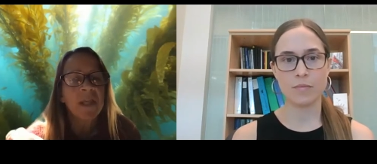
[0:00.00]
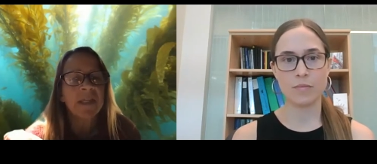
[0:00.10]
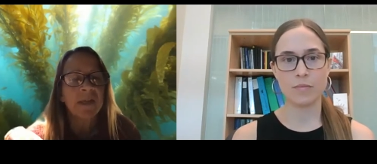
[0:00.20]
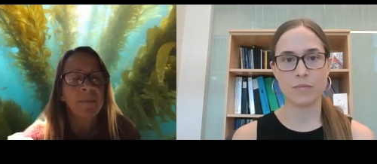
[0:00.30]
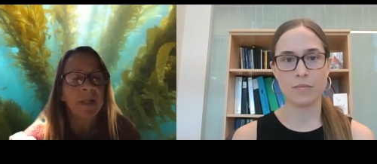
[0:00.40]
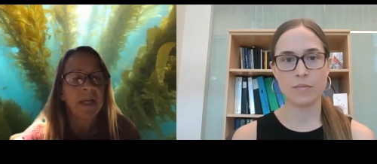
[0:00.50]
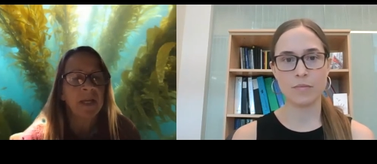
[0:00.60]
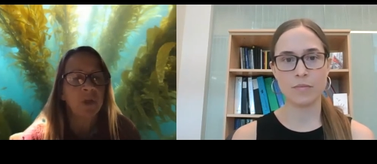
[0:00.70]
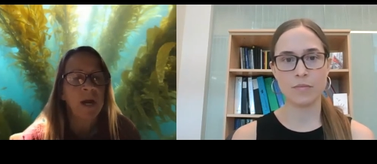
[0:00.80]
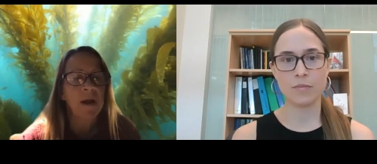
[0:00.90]
Speaker 1: simulating
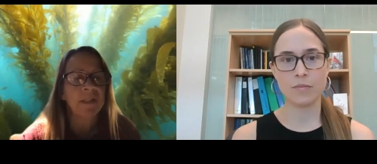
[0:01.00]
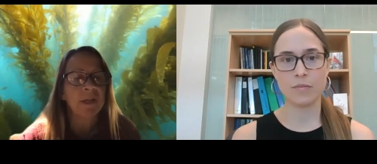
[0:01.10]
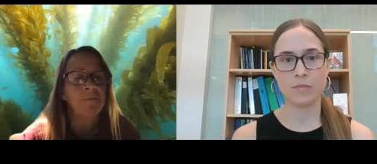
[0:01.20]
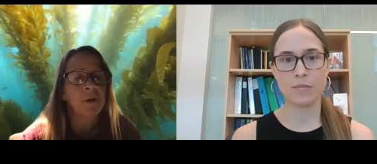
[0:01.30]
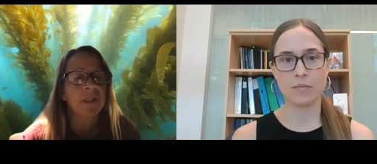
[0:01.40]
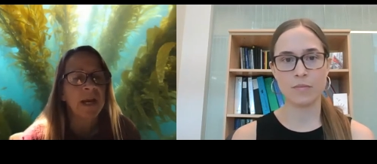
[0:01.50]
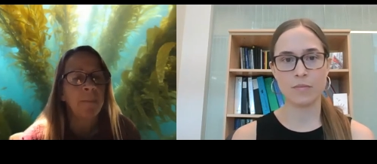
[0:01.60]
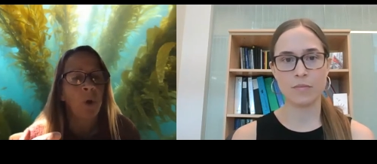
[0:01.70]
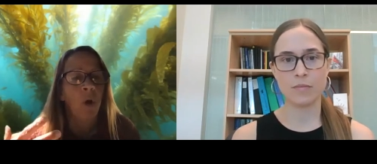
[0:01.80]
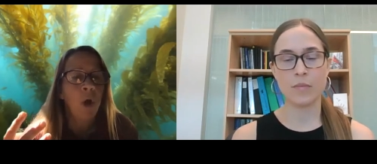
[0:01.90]
drought? So for
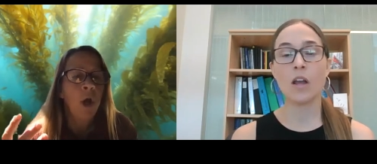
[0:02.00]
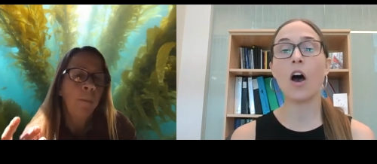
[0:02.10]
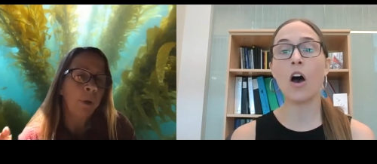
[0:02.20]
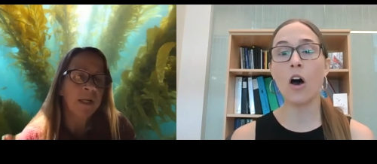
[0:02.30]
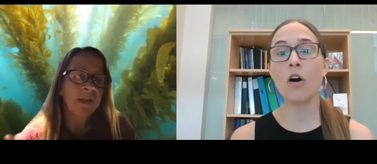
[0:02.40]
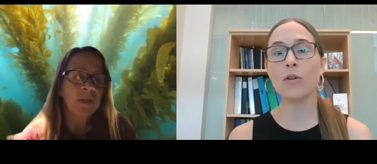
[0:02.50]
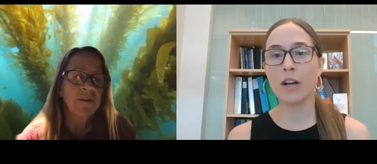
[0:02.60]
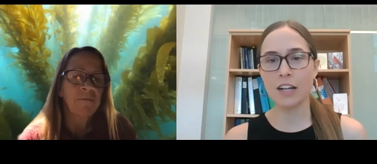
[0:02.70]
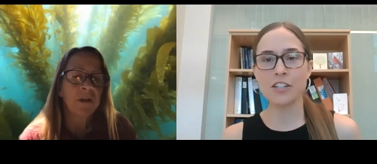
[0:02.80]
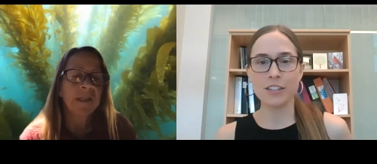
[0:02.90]
example, plots oh, with
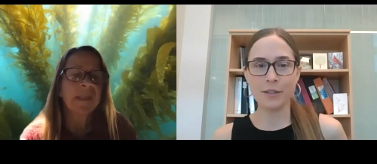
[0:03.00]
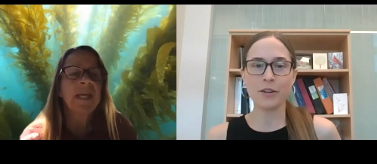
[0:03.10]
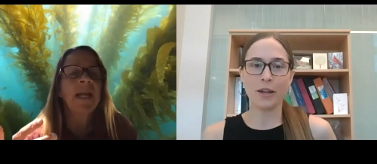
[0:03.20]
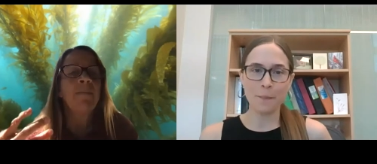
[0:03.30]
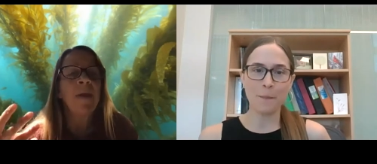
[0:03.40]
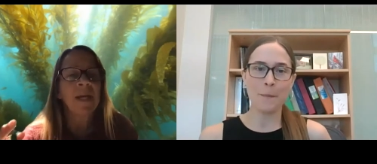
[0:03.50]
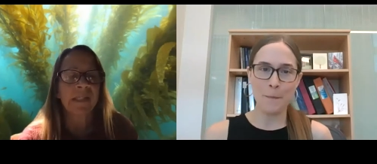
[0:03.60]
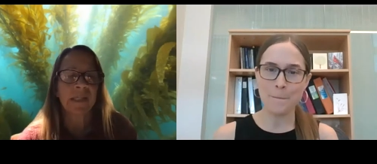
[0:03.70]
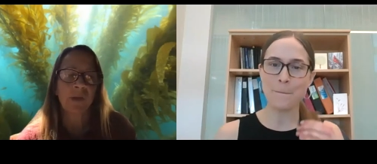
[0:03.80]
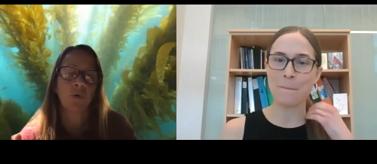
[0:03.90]
different gotcha. seed
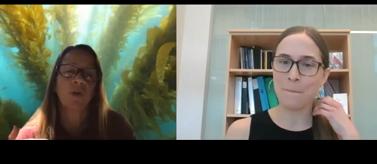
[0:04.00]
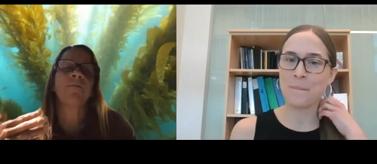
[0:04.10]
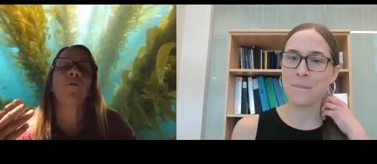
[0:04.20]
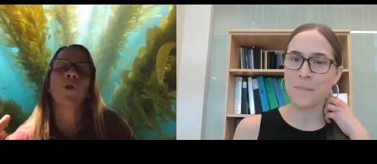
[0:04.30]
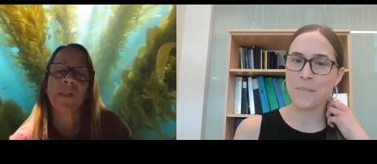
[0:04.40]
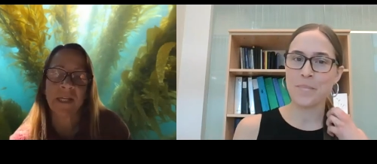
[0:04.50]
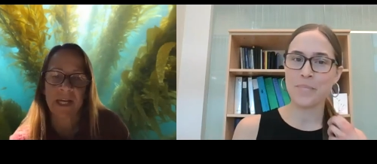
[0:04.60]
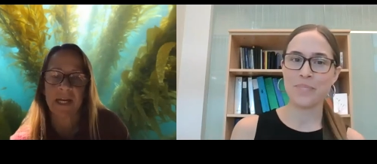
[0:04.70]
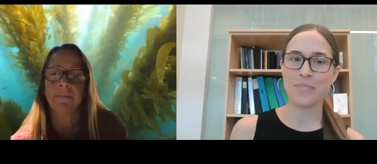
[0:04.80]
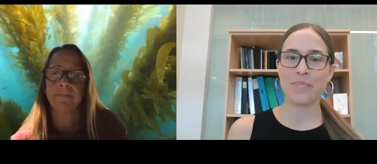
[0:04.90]
mixes or
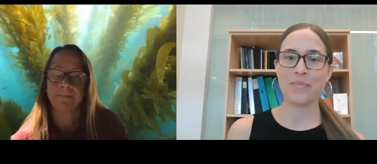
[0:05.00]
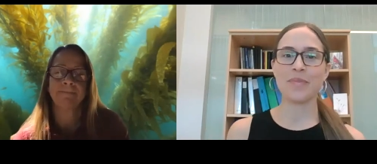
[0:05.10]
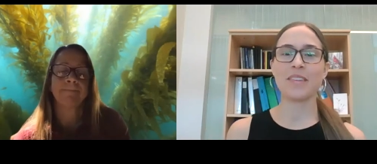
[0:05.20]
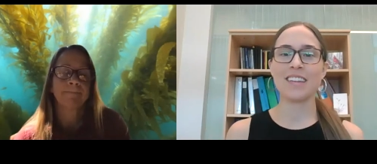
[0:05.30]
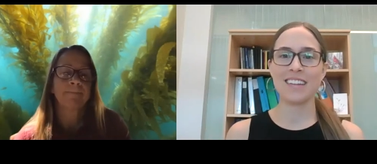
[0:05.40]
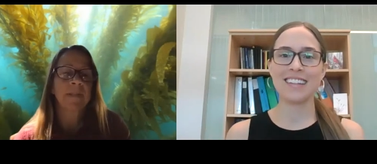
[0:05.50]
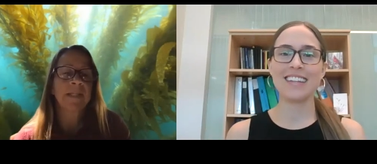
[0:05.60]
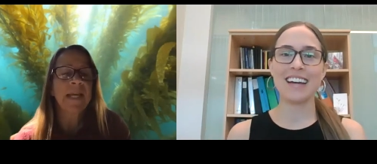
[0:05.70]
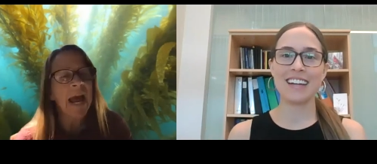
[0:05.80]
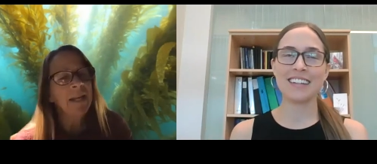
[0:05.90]
diversity.
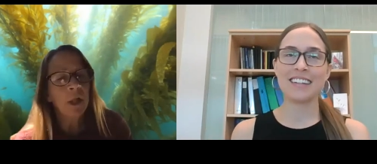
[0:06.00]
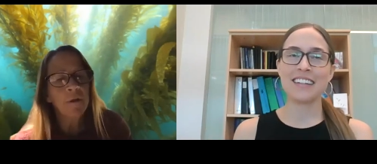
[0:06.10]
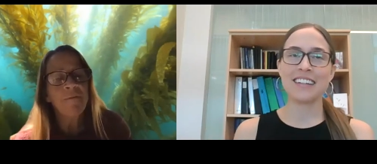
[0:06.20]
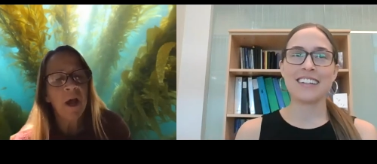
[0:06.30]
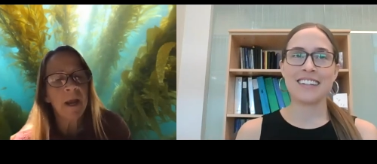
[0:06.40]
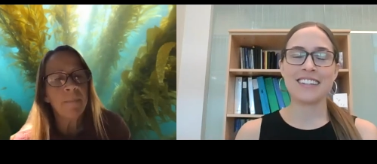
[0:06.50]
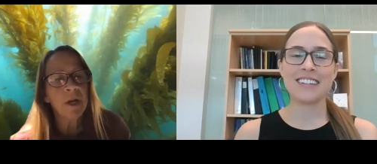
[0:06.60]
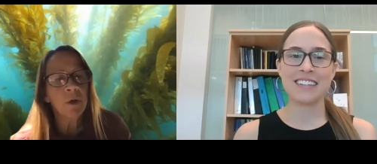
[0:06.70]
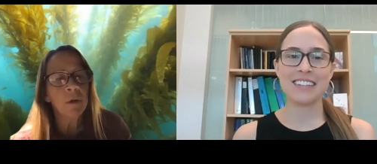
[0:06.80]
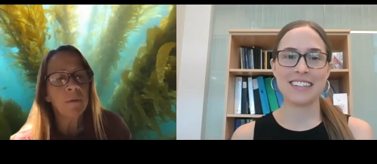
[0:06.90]
Does yeah. that
Speaker 2: clarify
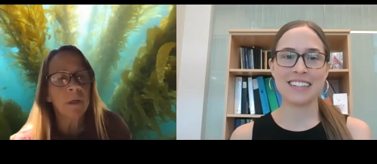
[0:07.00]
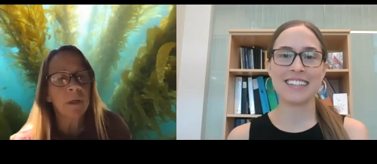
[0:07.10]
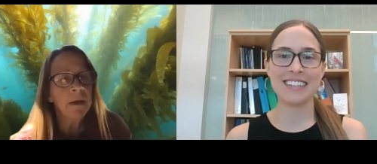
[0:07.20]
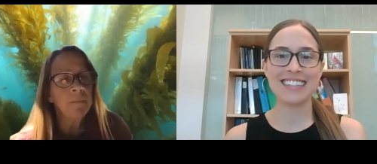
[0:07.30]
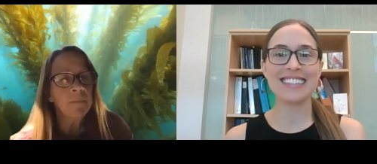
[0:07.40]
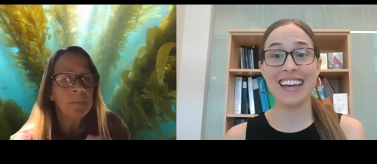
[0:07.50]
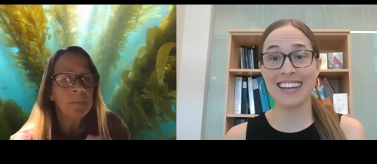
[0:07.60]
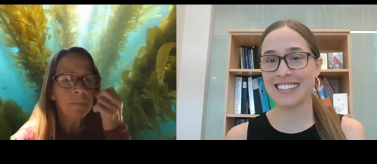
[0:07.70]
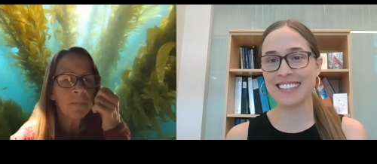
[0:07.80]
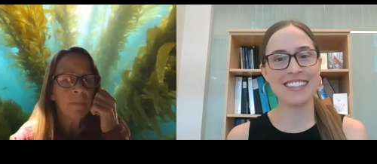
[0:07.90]
better, Kate?
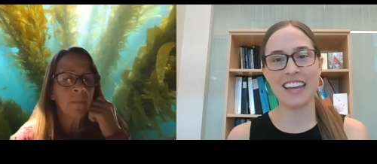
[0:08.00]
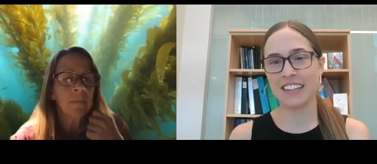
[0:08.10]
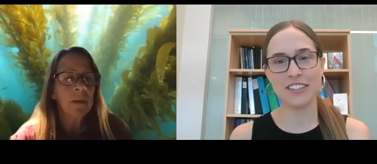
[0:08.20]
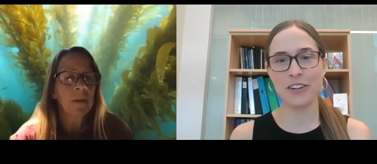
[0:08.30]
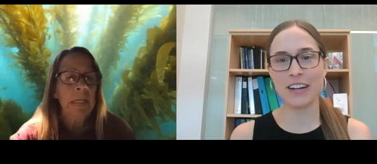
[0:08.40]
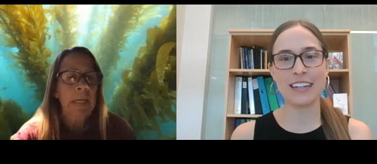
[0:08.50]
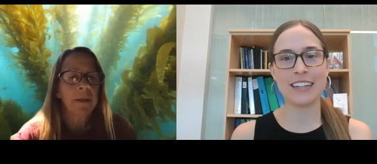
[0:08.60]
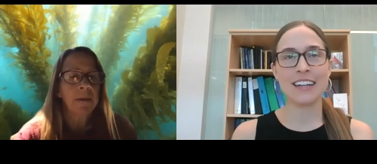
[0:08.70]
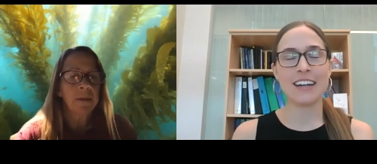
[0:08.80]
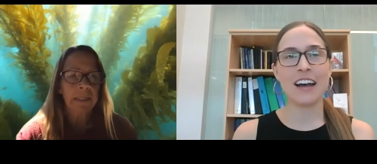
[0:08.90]
Yes, yeah, that's
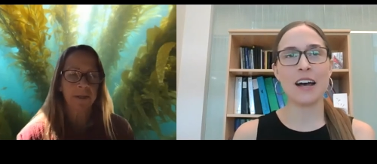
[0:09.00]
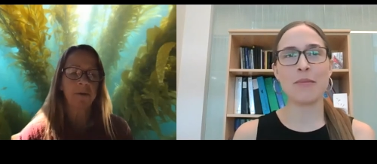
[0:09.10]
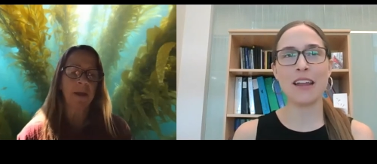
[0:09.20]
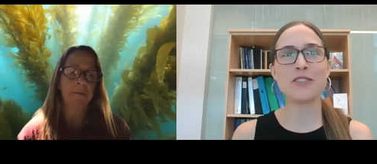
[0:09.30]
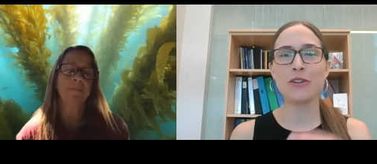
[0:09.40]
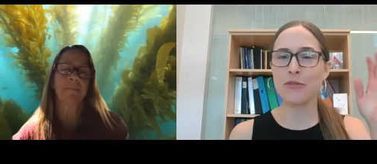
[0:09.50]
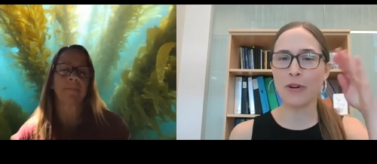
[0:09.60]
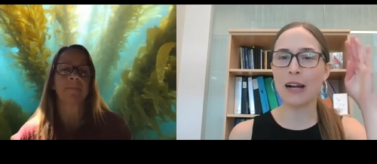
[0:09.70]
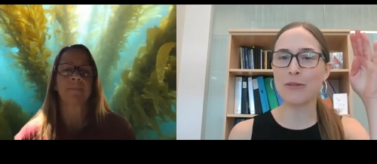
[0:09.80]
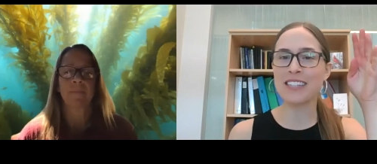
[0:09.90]
great. Um, okay. That's sort of
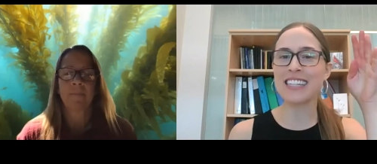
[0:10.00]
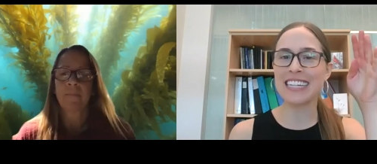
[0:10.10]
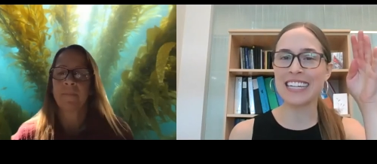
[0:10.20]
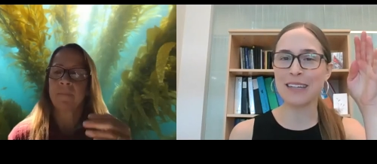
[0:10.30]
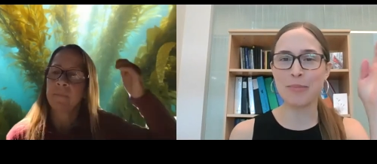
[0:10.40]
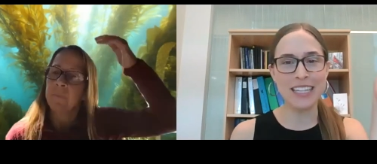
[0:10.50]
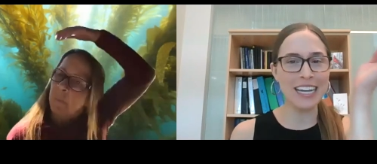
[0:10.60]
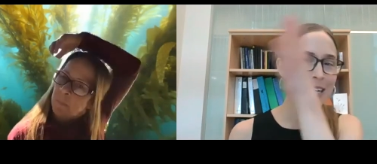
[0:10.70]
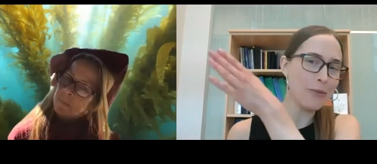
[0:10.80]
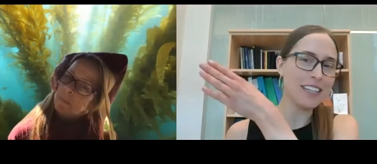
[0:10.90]
where I was thinking, but
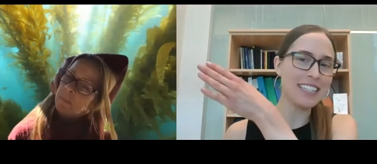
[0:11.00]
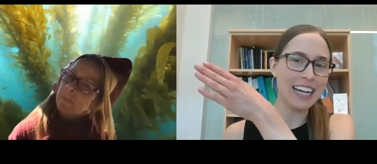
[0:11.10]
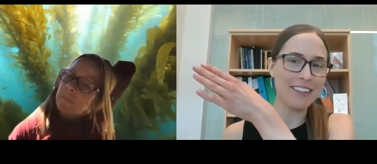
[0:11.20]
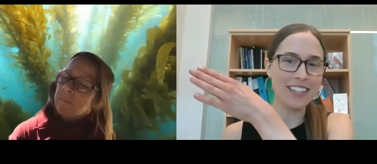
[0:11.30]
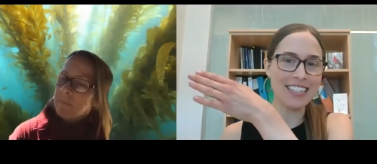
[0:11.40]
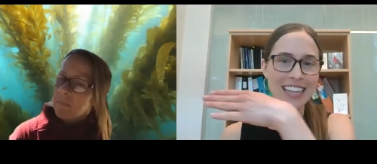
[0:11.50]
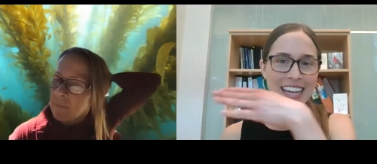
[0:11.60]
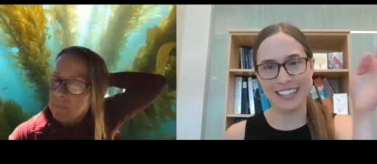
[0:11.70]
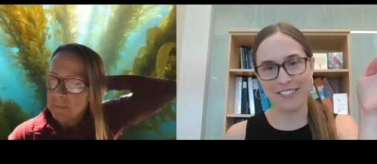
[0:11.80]
then I didn't want to dive into that